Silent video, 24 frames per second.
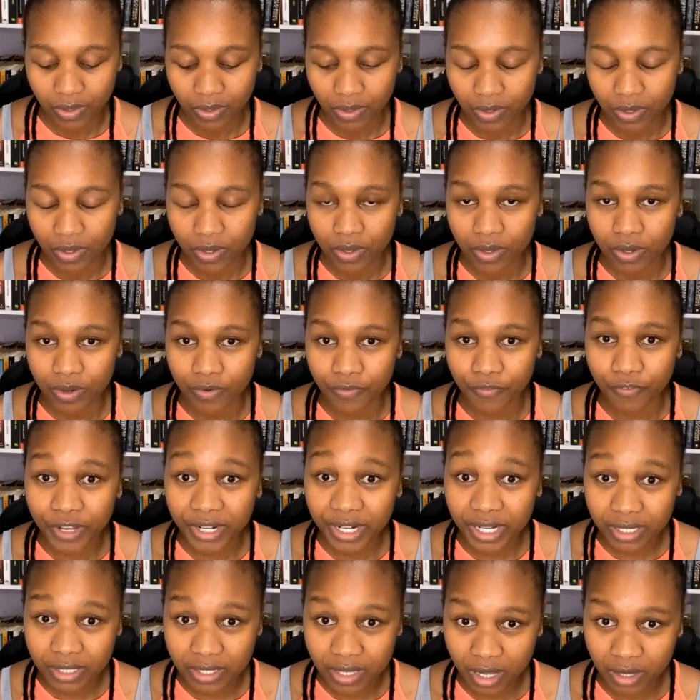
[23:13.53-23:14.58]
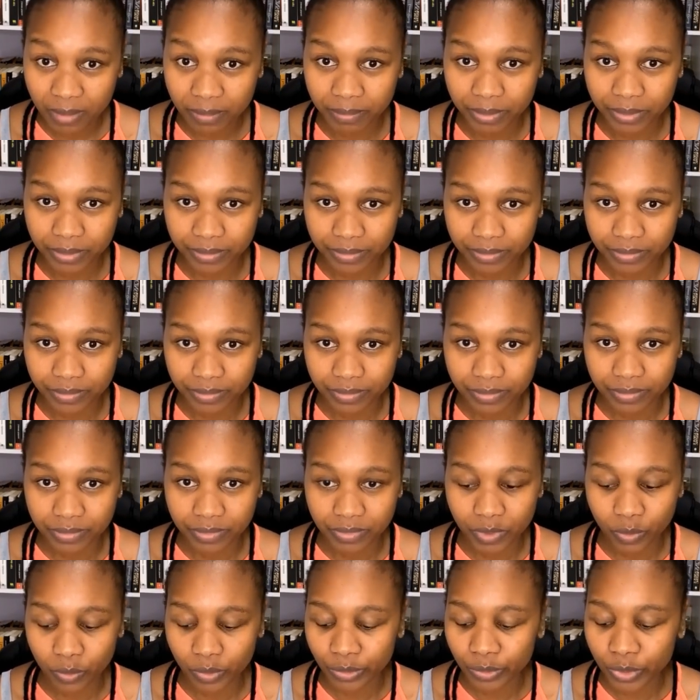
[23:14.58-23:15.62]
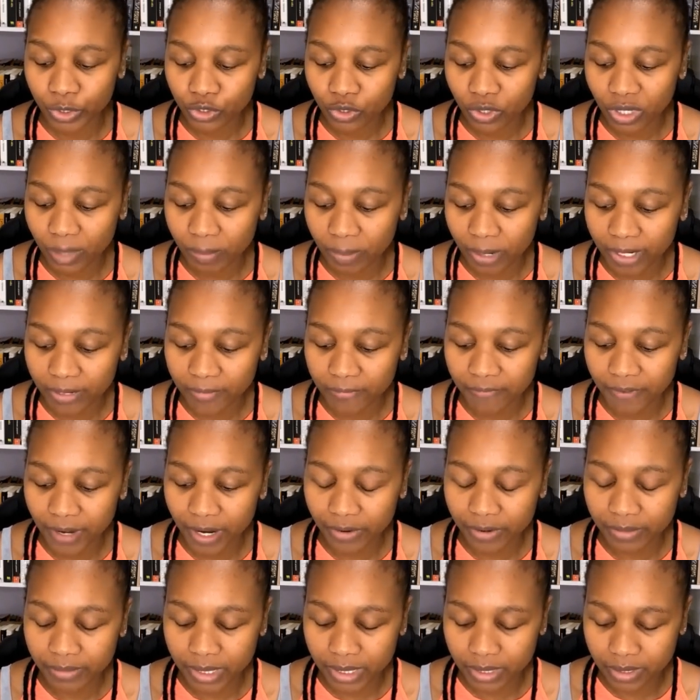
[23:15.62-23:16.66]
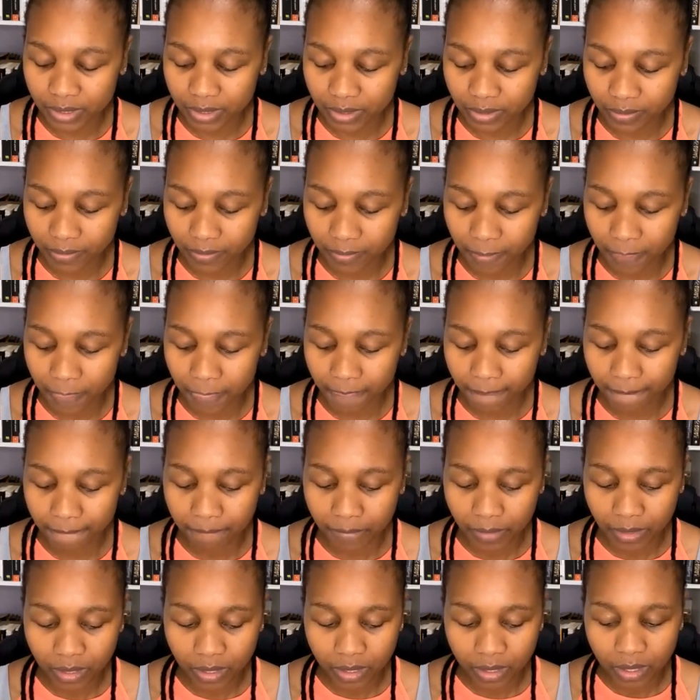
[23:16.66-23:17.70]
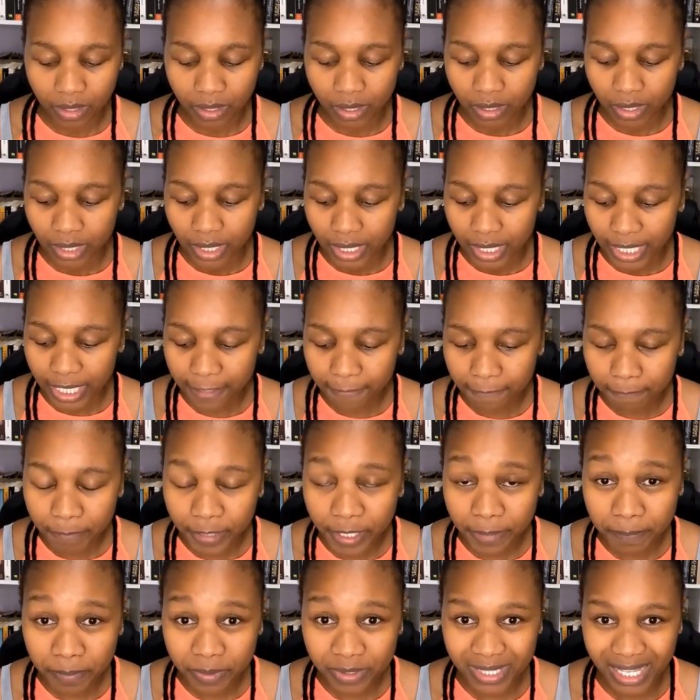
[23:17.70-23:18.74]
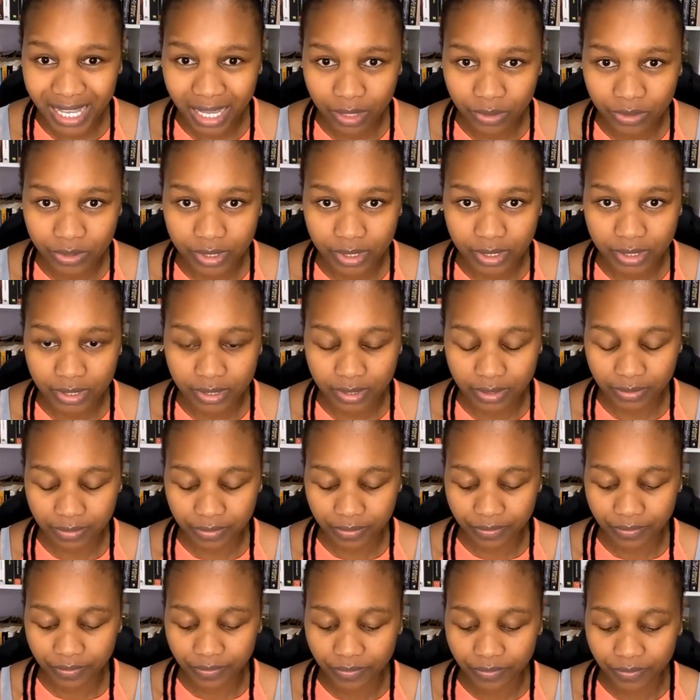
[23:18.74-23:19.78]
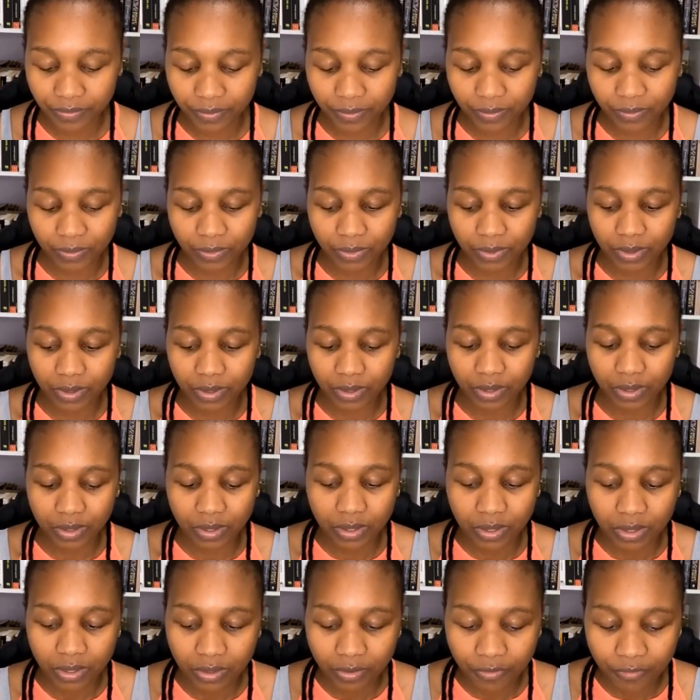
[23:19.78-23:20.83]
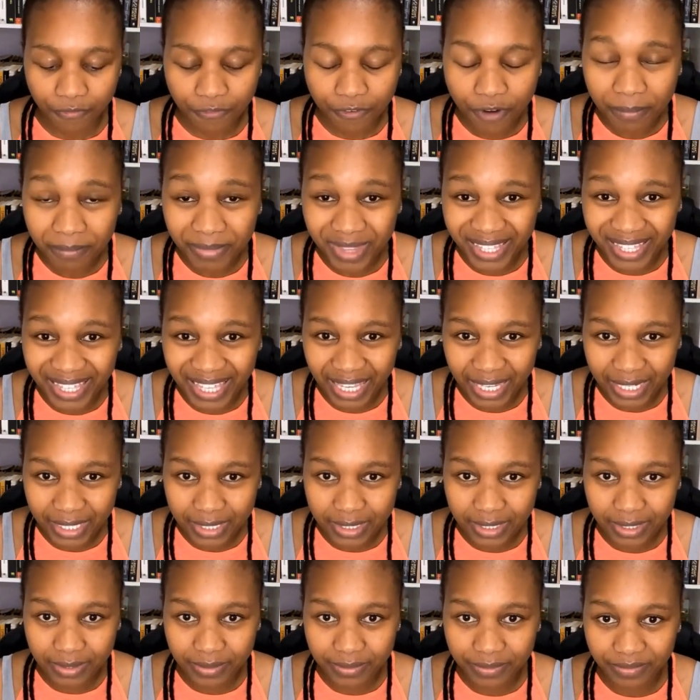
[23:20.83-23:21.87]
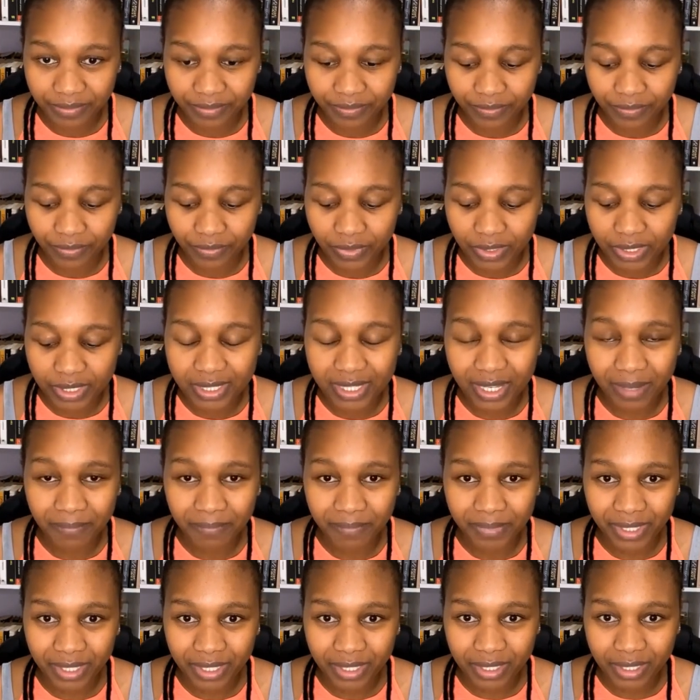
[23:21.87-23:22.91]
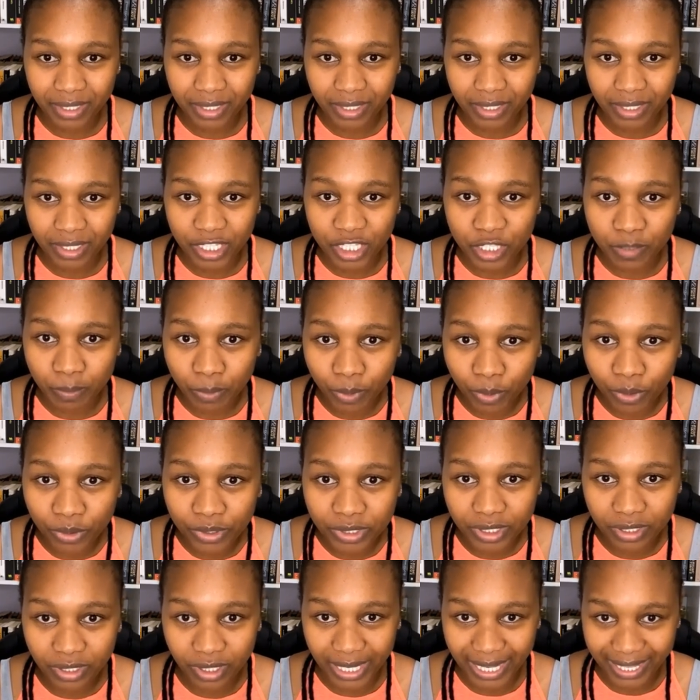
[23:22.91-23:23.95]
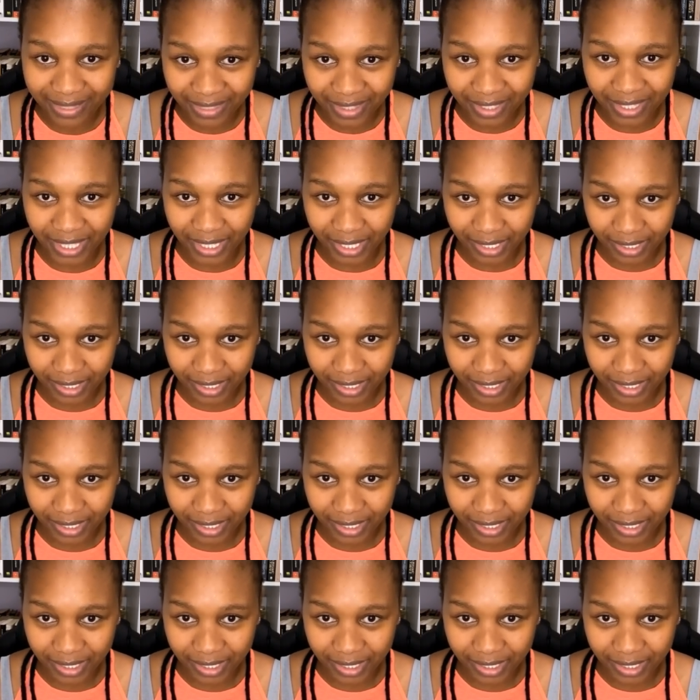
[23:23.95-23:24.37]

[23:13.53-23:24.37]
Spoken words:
For an example, when we talk about environments, in people's houses, from the gate, something is poured at the gate.